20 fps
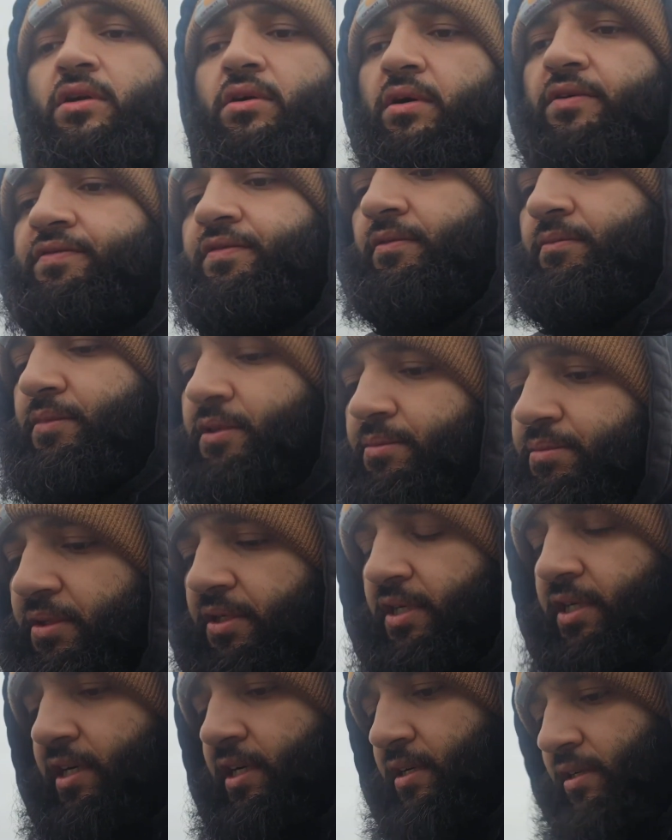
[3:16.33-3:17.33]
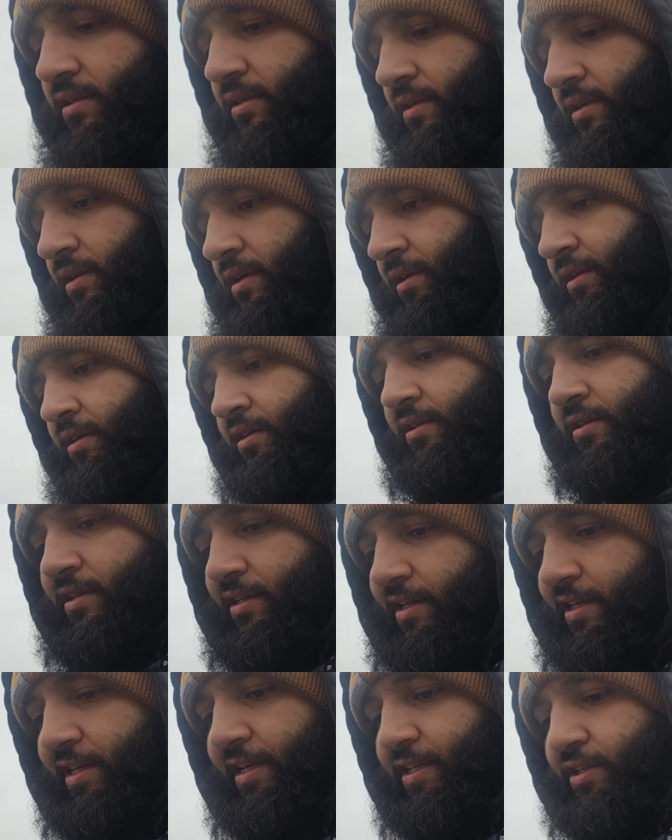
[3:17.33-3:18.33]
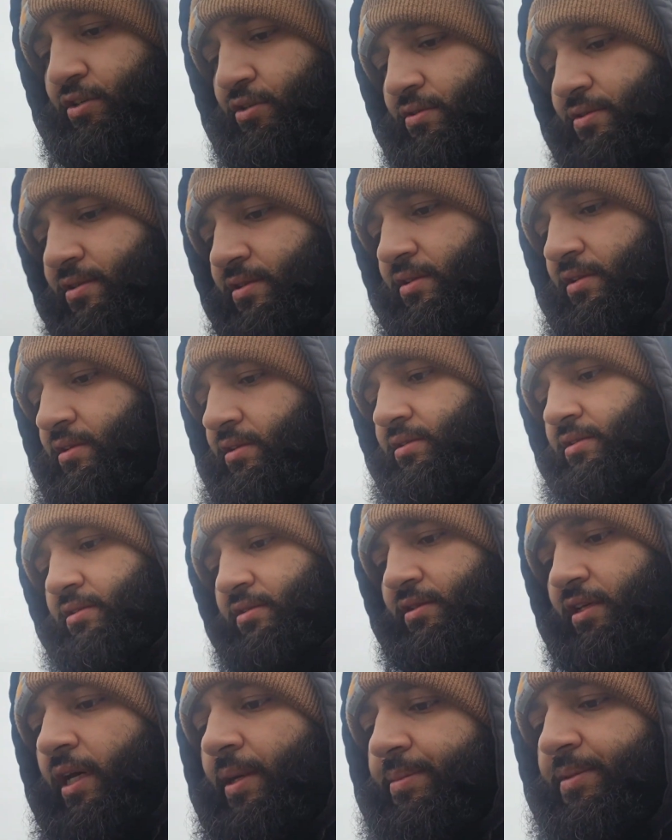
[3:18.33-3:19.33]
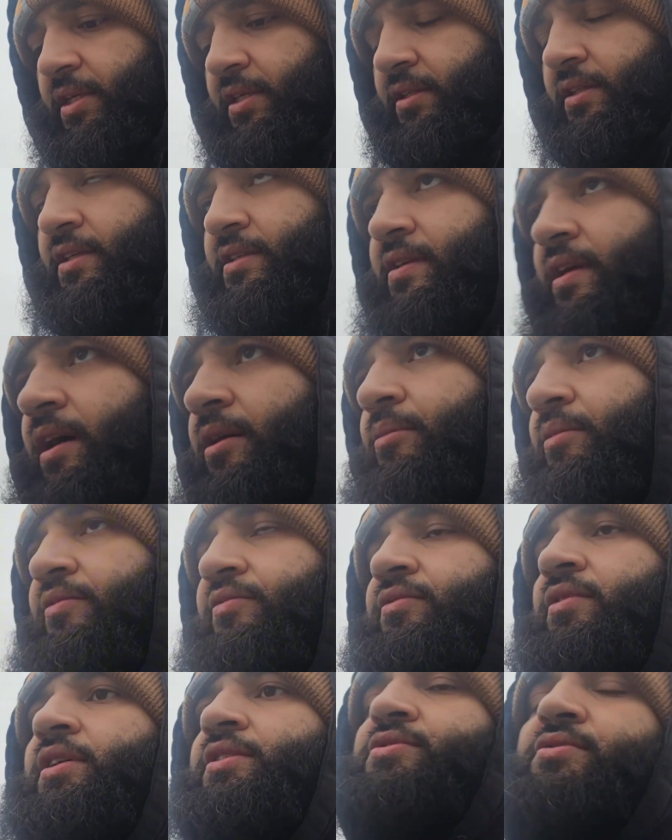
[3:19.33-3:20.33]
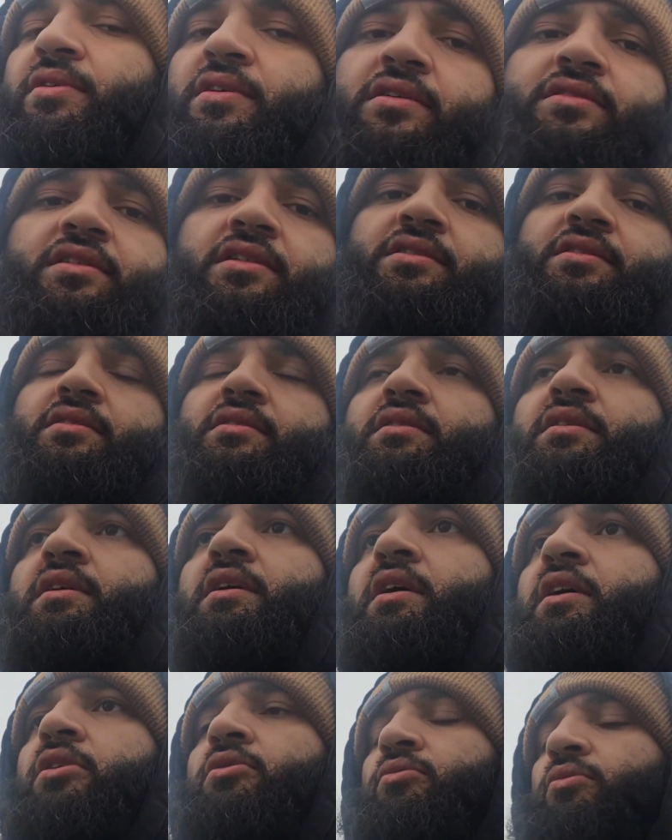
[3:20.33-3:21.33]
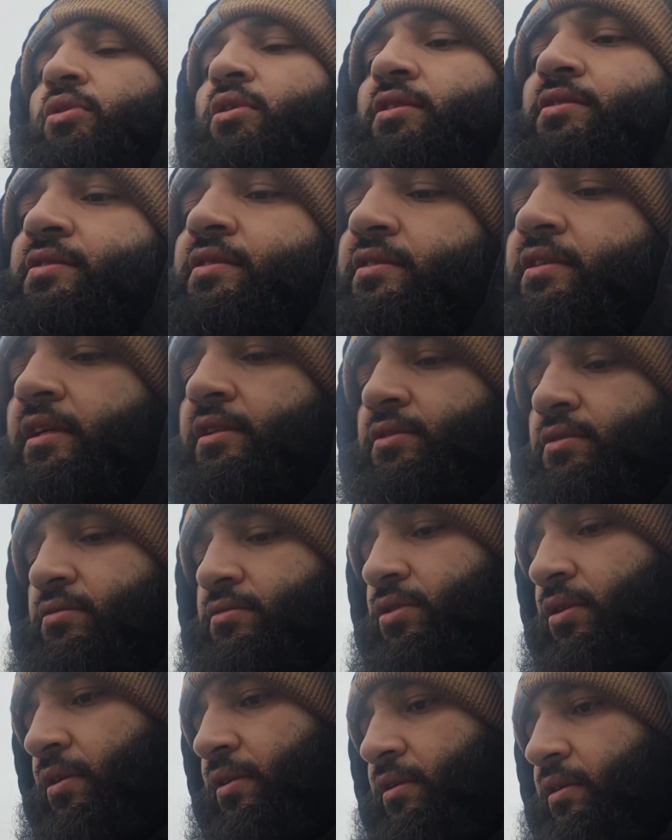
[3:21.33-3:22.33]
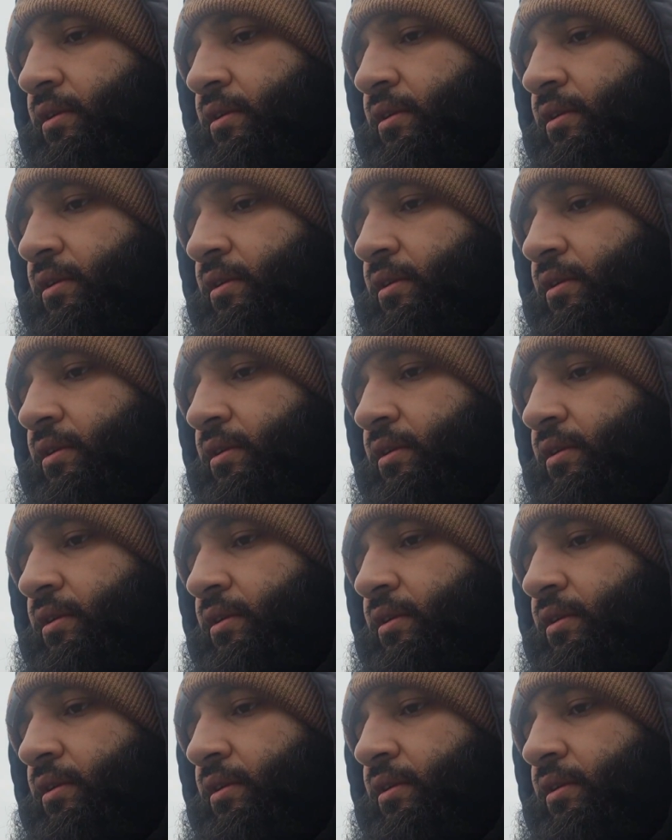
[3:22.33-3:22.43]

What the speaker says: off on me, but I gotta get used to emptying this out before I start these walks, because I do talk a